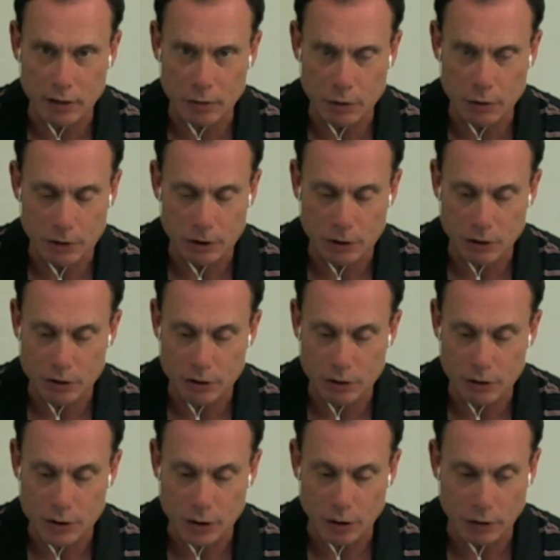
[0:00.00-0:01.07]
Or oh, you've been you
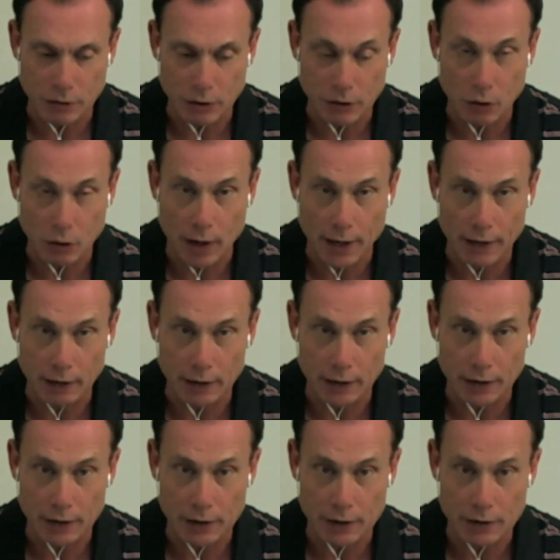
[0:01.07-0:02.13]
can sit over there quietly
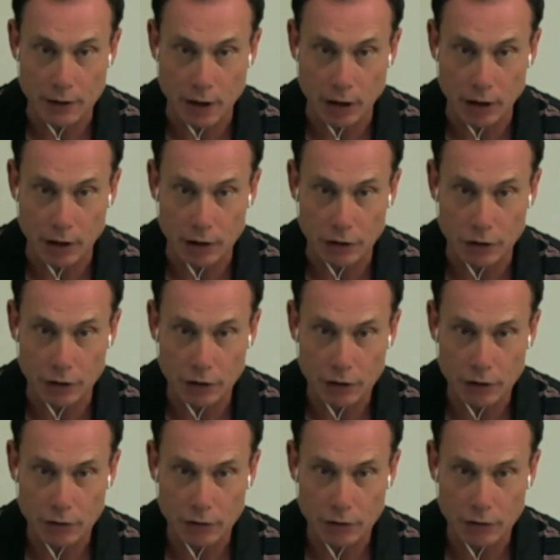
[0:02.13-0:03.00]
in the darkness.